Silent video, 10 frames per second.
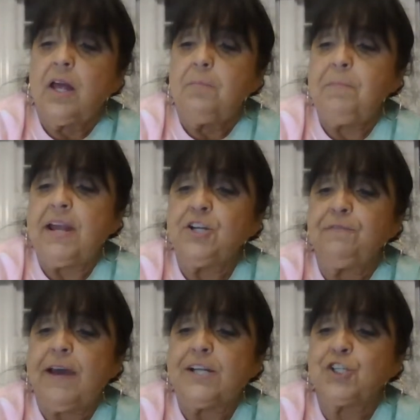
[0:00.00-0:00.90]

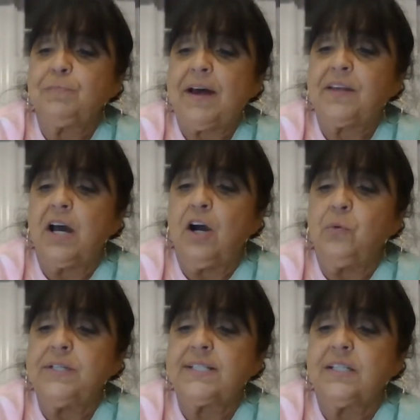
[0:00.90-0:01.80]
manufactured by the
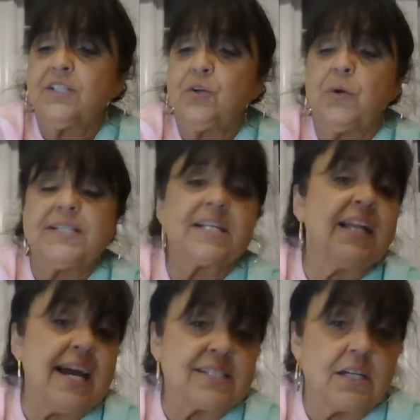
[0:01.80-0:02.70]
Owens, Illinois
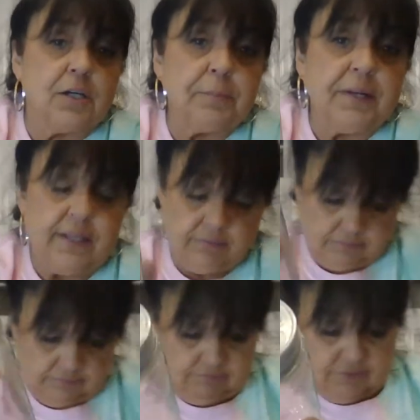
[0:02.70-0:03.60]
Glass Company.
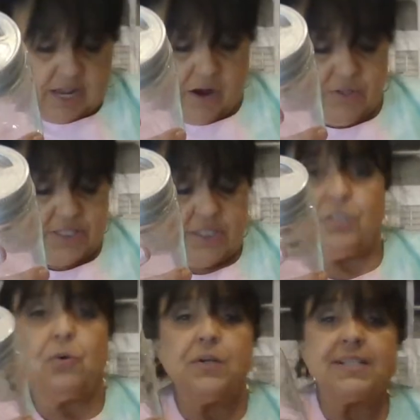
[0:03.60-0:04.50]
Owens,
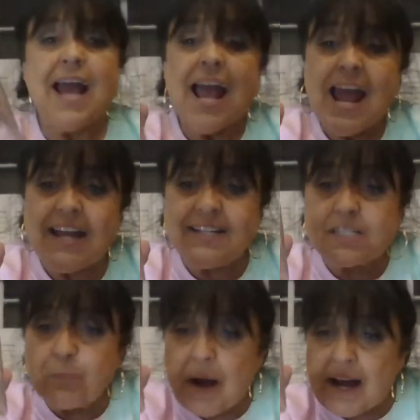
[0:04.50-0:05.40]
Illinois. And
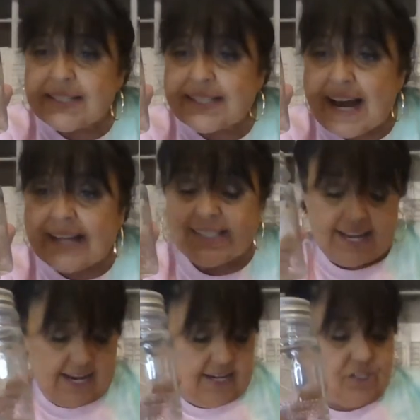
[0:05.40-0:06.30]
this pint-sized
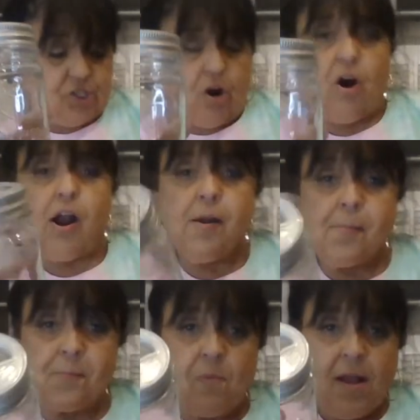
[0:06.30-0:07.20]
canning jar,
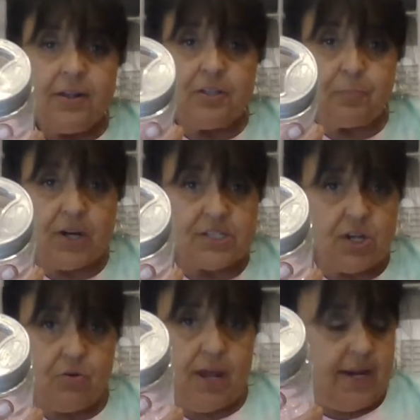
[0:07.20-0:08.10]
the
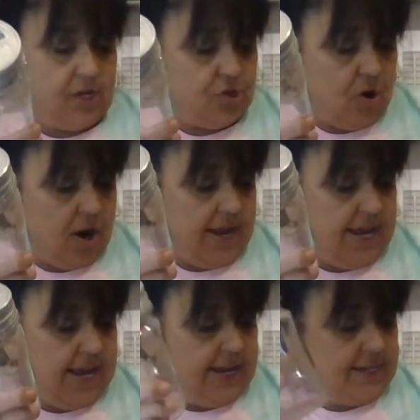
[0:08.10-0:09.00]
Presto canning jar,
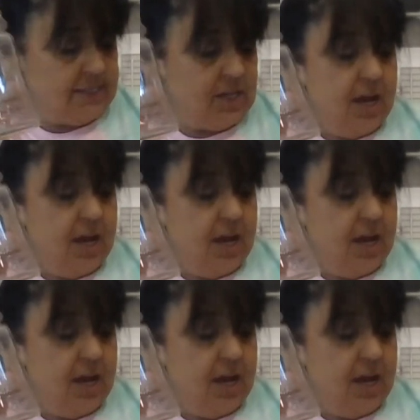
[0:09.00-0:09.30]
is